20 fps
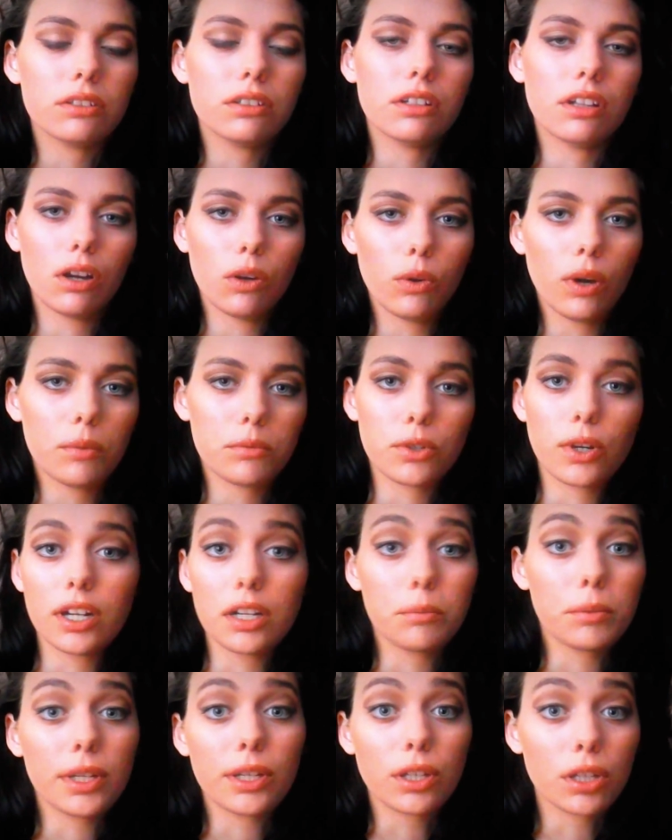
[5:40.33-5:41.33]
you know, I'm trying
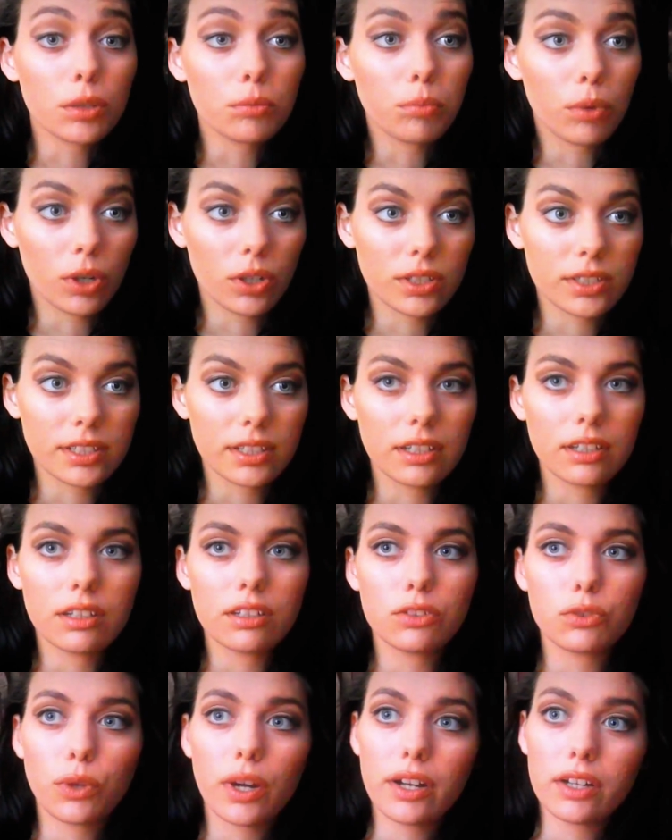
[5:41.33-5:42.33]
to be a good
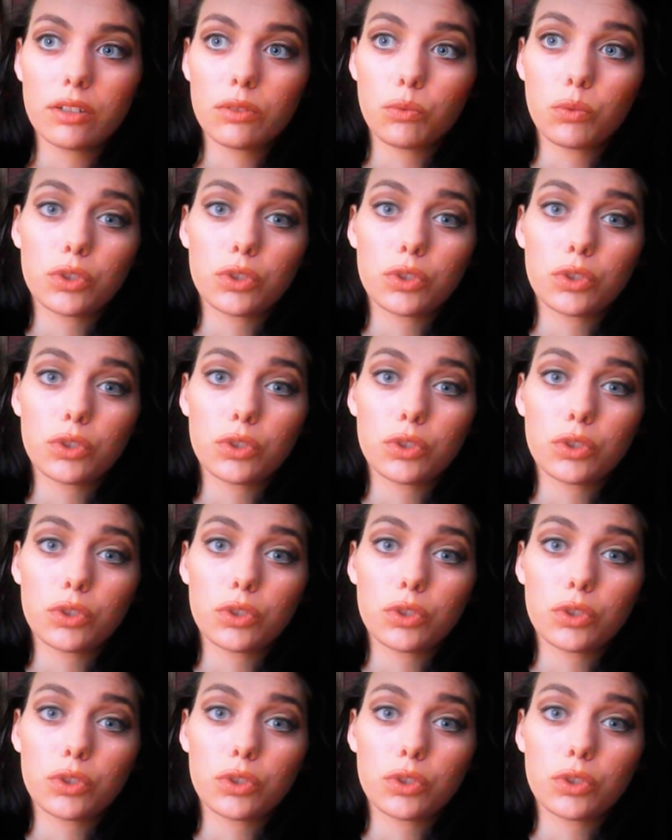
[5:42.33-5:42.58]
person, trying to,